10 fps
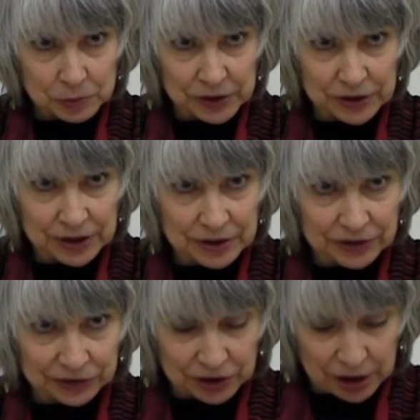within
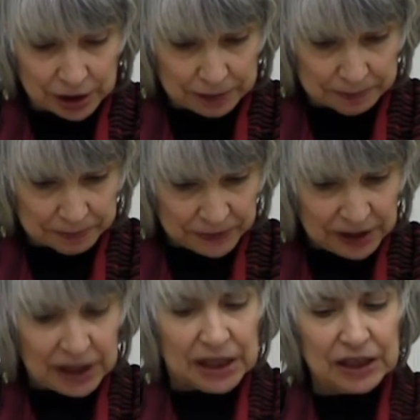this time,
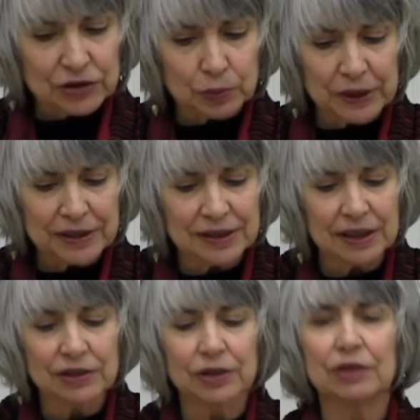is written
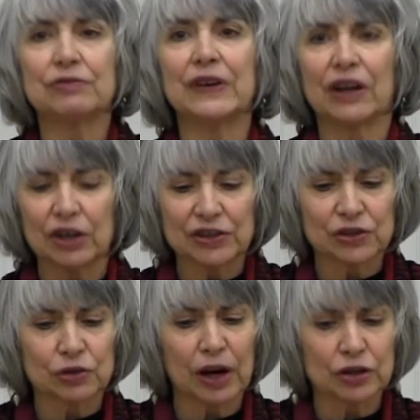into the very
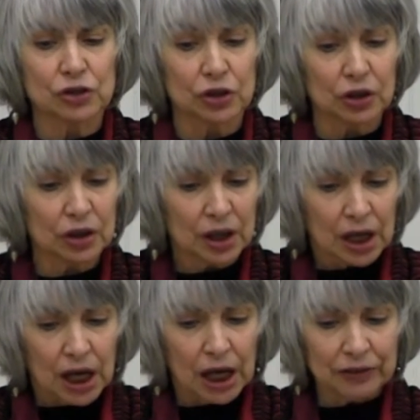structure
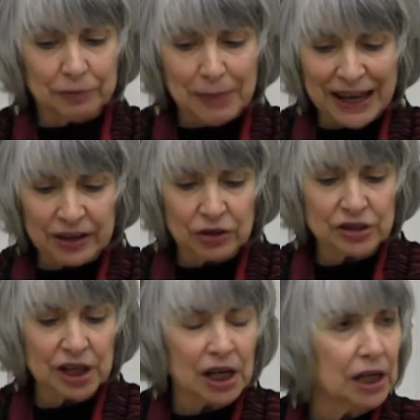of matter
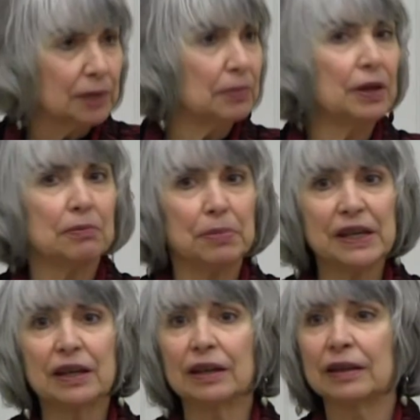time
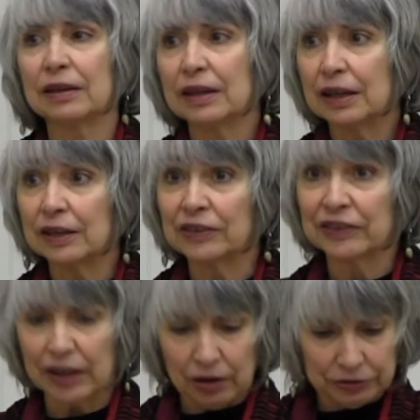being
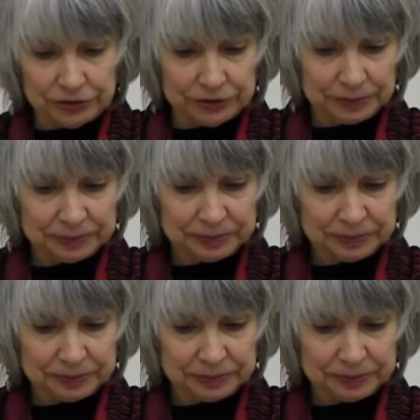itself.